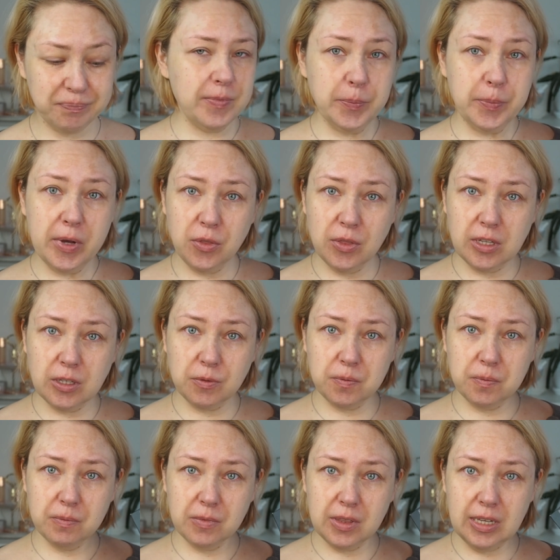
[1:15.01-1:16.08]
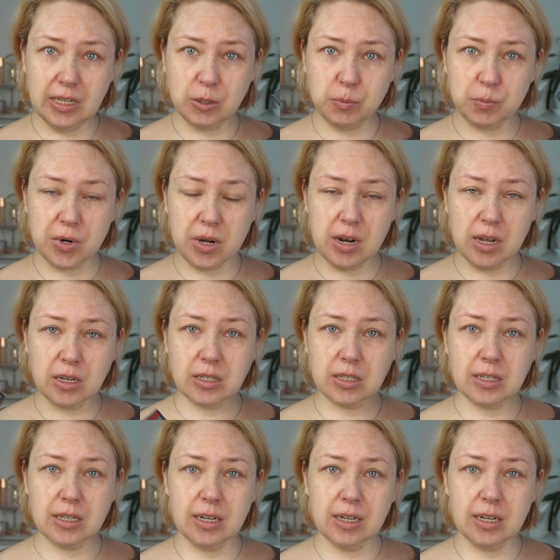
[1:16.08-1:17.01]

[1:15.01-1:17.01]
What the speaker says: About these products,